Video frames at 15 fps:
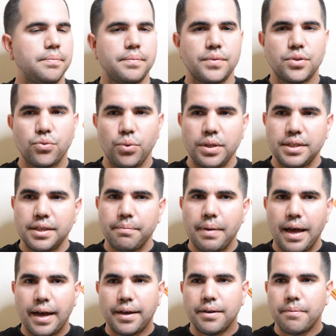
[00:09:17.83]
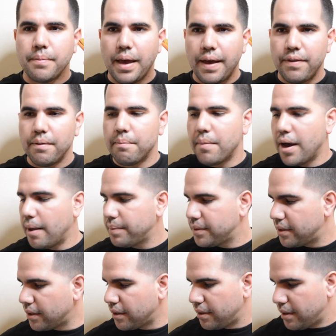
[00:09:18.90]
Sweet Tobacco and the
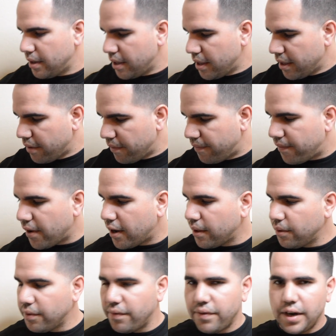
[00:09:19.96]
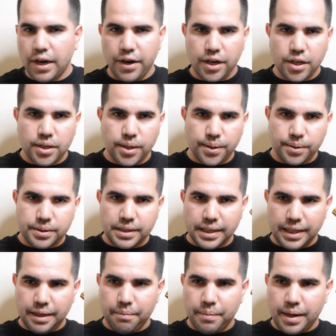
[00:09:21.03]
Mobster, followed very
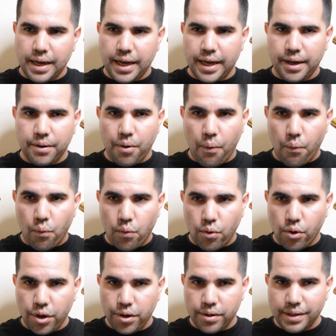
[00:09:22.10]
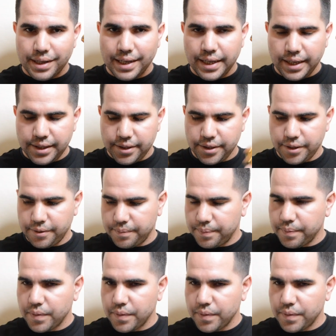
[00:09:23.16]
closely by Royal Elixir.